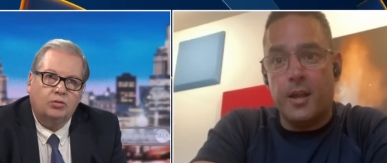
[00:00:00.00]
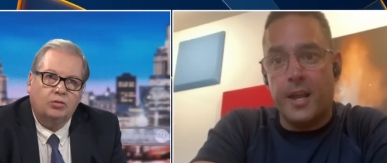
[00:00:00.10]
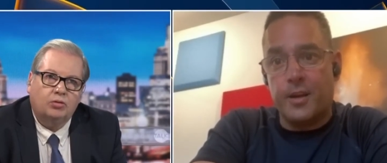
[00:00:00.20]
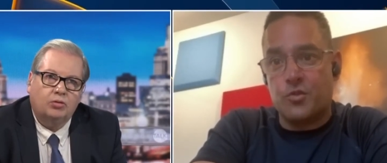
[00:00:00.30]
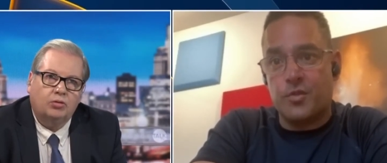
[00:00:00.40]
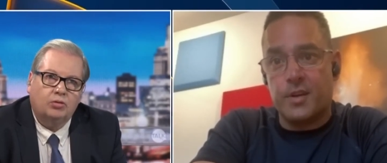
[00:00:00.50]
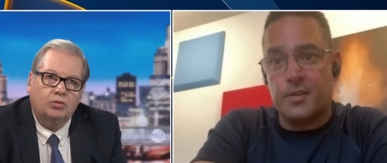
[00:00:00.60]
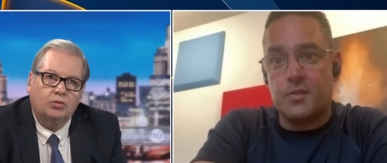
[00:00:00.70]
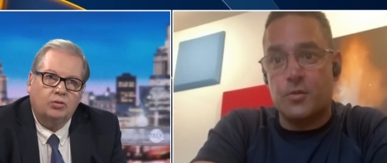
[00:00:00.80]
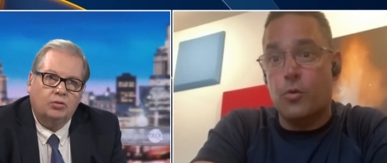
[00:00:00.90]
Speaker 1: uh,
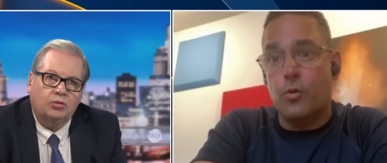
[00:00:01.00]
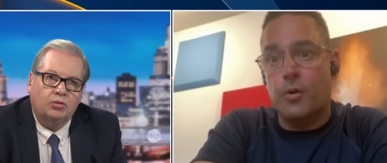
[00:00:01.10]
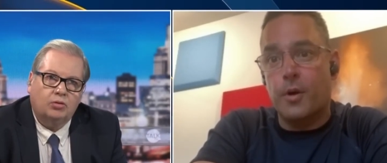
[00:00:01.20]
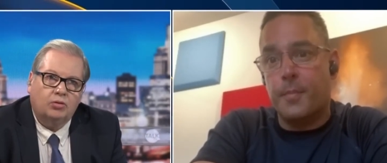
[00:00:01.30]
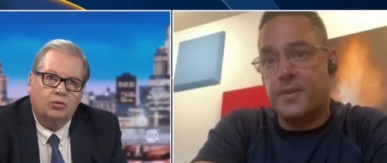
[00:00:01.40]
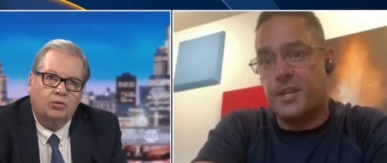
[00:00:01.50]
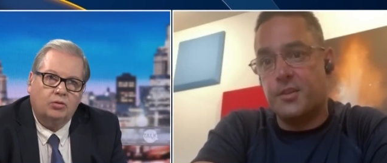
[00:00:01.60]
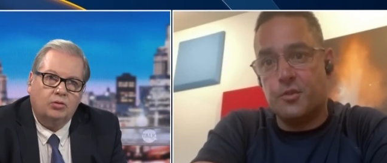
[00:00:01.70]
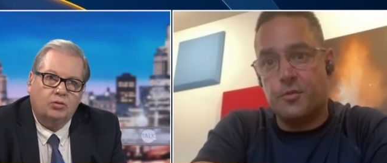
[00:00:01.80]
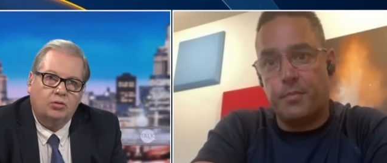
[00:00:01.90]
electrics or a
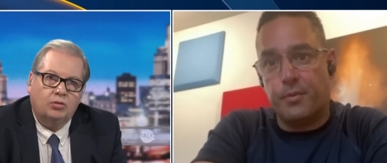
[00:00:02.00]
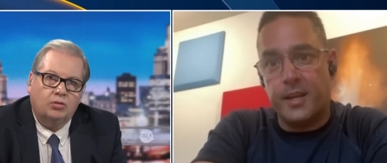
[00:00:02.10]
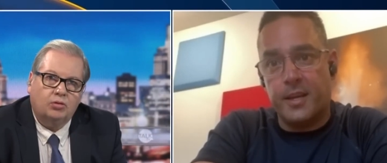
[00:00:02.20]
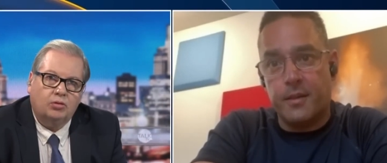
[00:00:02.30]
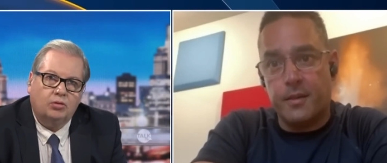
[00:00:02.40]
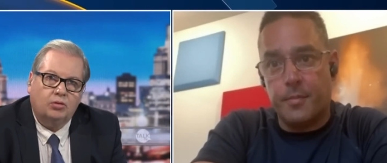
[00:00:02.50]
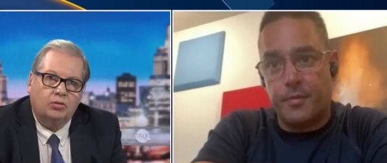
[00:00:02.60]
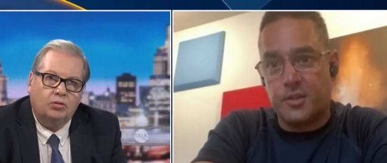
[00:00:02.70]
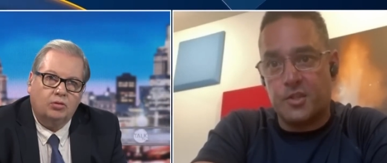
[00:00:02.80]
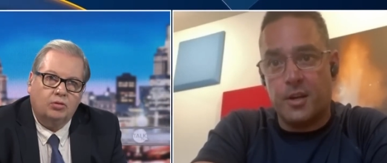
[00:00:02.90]
potential break
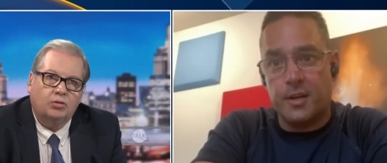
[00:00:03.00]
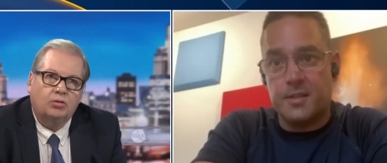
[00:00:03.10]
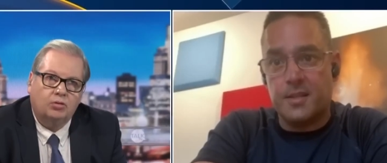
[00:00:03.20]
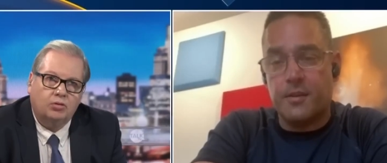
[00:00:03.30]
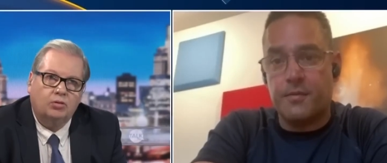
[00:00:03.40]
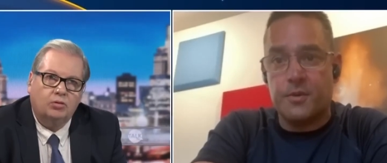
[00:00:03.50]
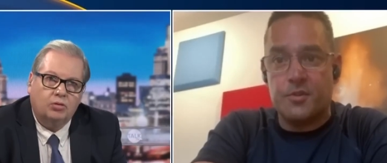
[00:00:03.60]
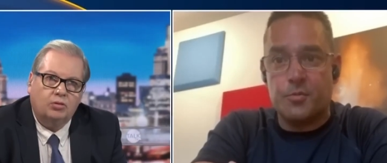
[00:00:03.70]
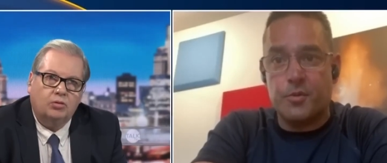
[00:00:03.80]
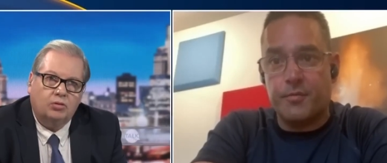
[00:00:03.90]
in the pressure hull
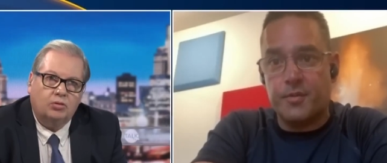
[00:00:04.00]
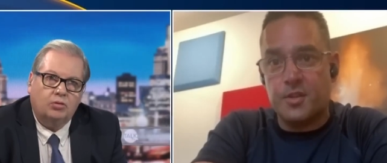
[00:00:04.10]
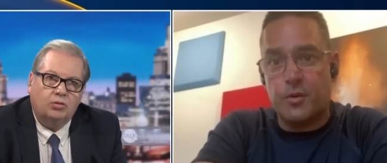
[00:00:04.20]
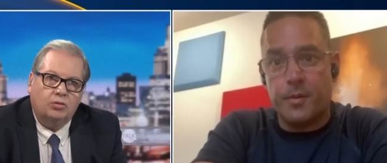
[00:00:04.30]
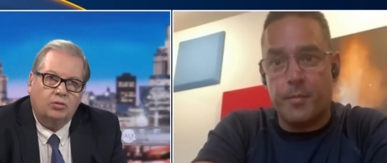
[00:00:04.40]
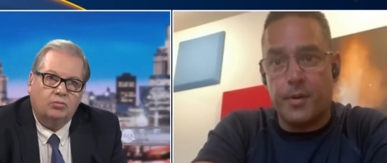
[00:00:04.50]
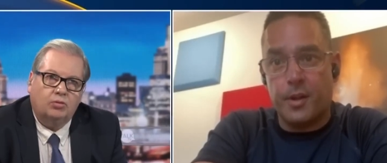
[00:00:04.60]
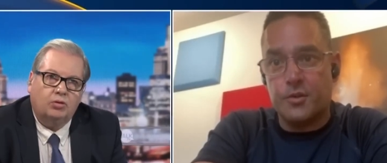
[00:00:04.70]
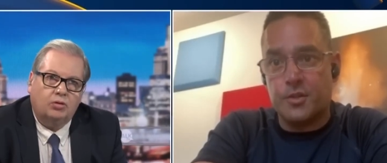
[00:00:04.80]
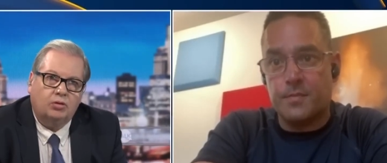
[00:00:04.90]
itself, which would have resulted
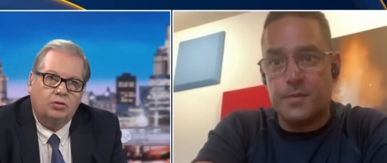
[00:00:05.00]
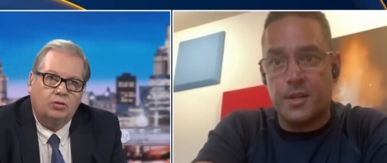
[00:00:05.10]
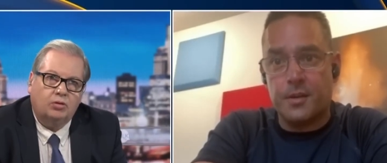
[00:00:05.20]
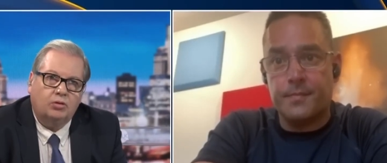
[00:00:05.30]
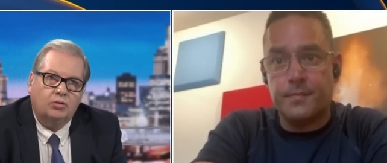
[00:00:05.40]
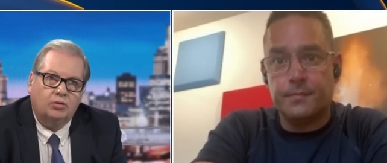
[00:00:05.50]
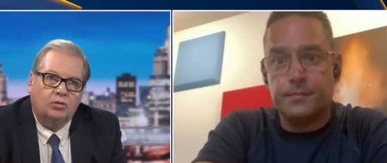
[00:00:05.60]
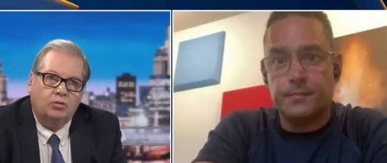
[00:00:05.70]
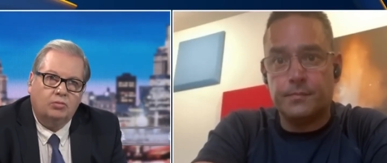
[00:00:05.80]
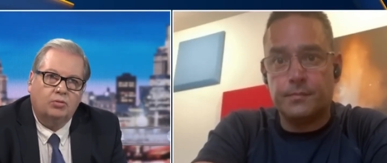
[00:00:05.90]
right. in explosion. So.
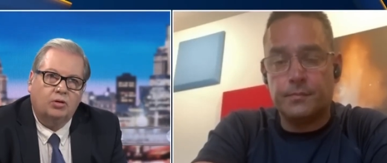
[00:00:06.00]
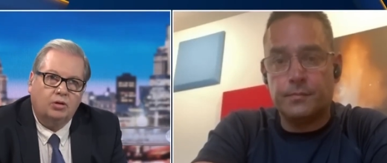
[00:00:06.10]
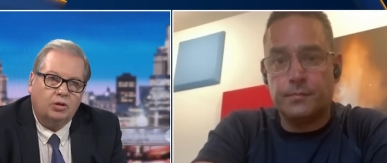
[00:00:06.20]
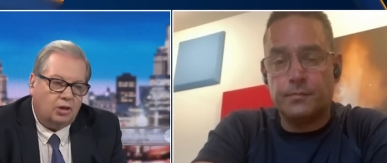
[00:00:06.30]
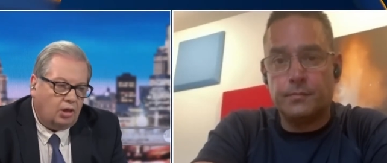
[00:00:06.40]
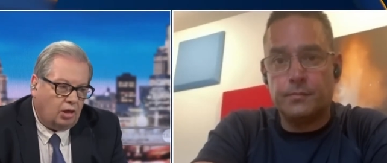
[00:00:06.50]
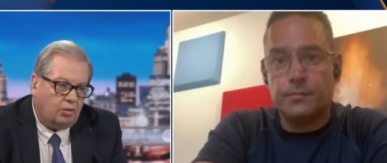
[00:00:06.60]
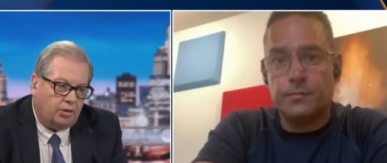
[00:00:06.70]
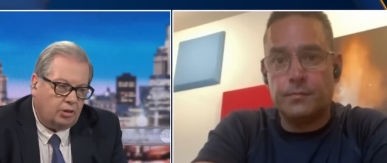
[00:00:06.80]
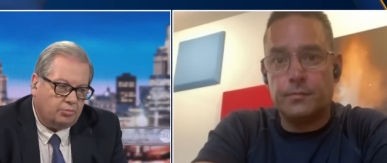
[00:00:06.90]
Speaker 2: Right.
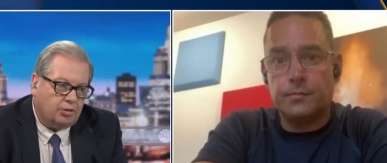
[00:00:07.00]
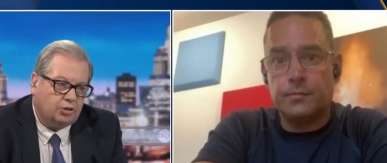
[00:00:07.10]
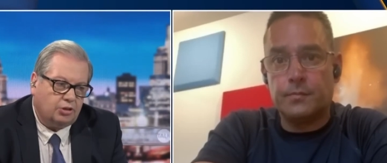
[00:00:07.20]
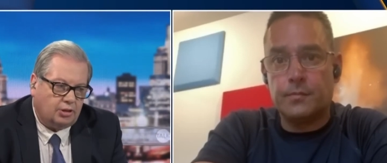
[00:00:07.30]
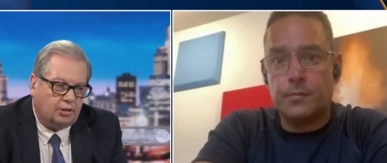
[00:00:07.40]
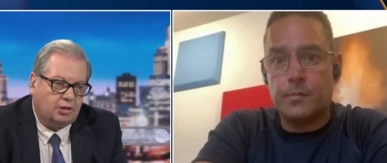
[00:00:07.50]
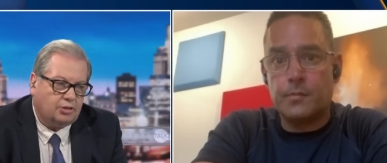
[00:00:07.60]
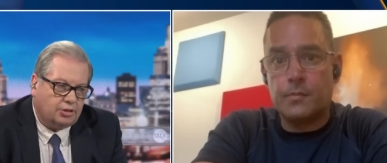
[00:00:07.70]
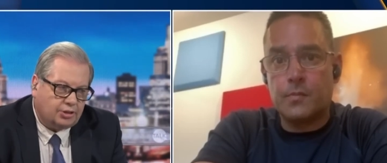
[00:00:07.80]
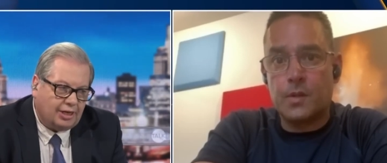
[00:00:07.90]
And I mean, as much as it
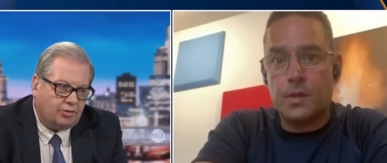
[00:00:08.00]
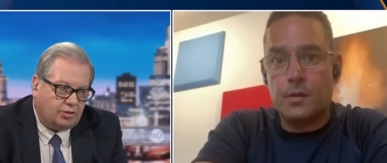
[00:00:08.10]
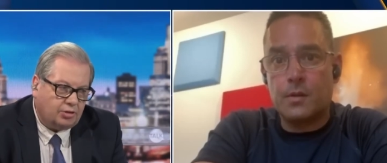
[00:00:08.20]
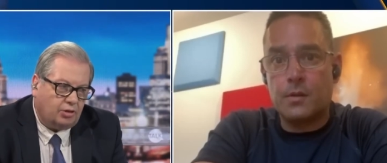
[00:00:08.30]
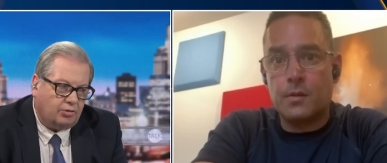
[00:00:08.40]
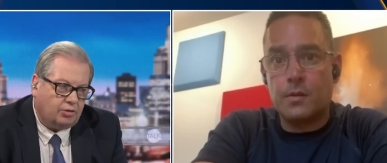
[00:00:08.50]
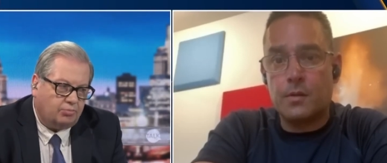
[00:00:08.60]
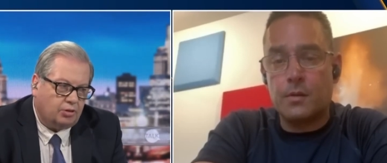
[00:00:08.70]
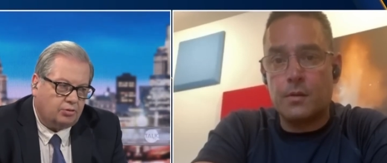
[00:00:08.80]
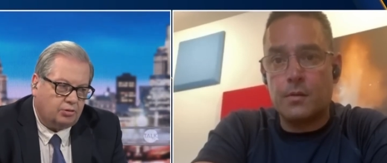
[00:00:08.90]
doesn't sound as though there's
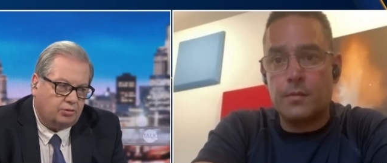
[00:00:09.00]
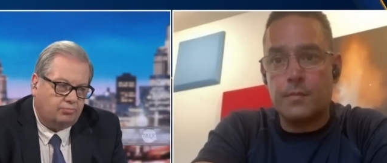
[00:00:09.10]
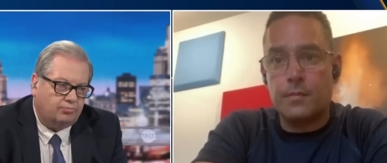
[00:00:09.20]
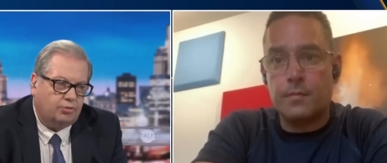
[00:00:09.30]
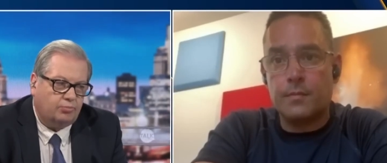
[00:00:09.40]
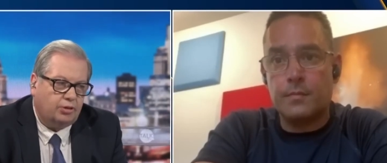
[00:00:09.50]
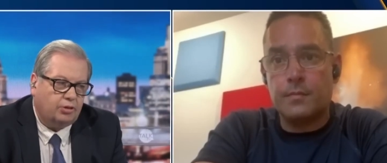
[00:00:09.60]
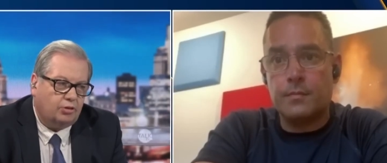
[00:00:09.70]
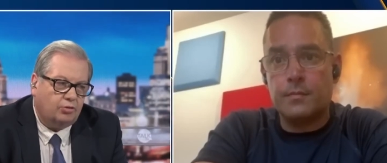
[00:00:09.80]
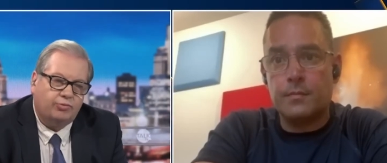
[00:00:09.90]
much that we
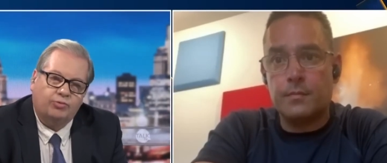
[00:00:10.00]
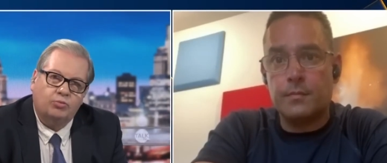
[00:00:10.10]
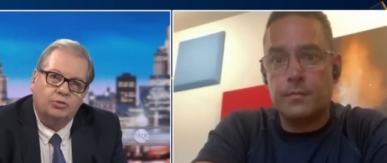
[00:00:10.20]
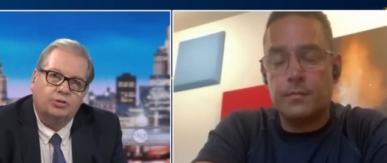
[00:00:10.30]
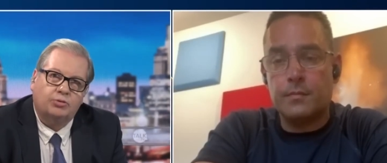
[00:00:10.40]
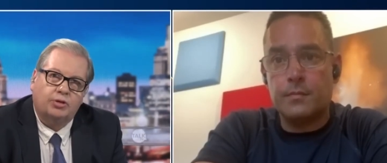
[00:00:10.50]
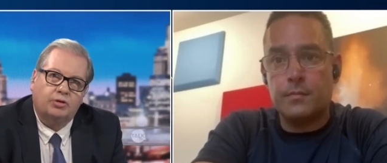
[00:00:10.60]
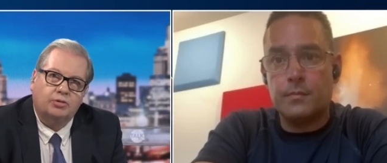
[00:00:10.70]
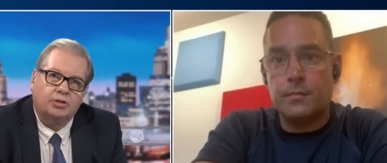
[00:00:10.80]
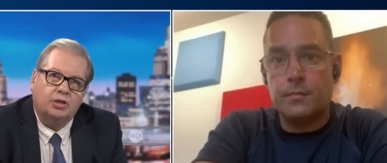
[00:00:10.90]
can look forward to
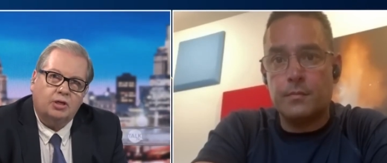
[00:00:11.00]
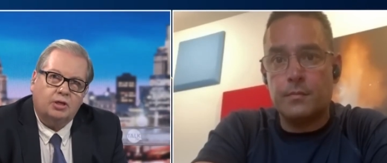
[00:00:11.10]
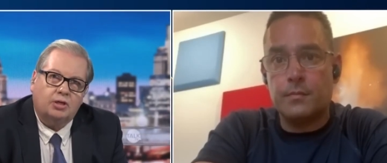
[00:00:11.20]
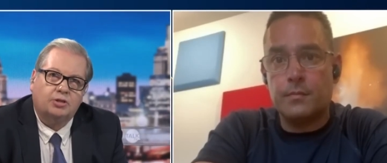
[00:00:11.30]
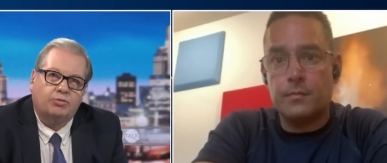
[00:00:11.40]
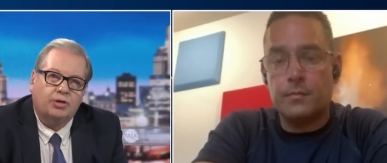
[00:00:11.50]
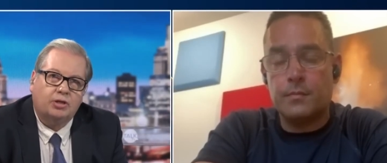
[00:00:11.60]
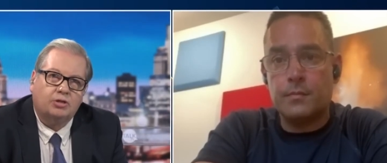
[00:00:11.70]
here? Is there is there any